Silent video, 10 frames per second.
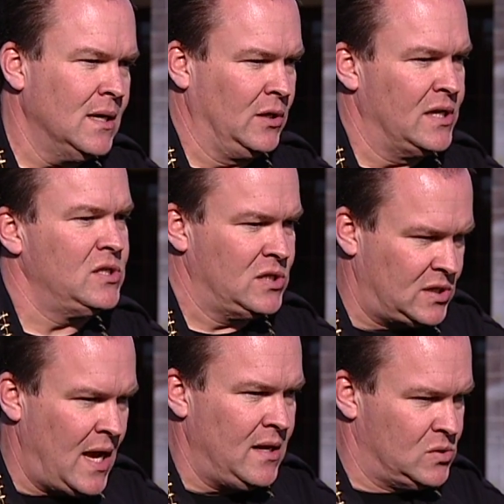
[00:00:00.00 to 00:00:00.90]
unless the
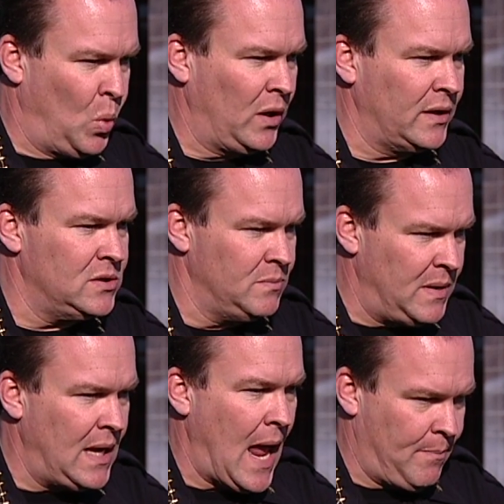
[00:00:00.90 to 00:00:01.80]
state is willing to
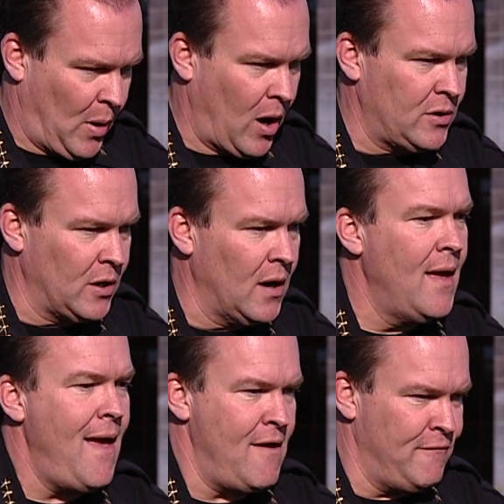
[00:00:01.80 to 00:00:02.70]
be a partner
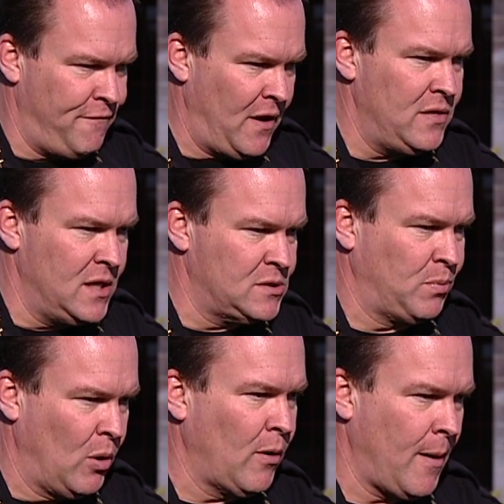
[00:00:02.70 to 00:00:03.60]
and fund this
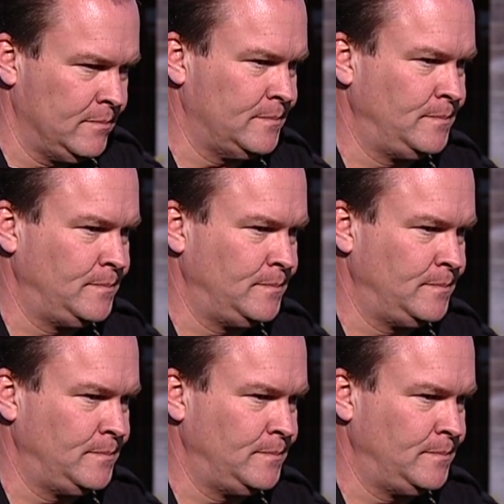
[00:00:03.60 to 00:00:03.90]
program.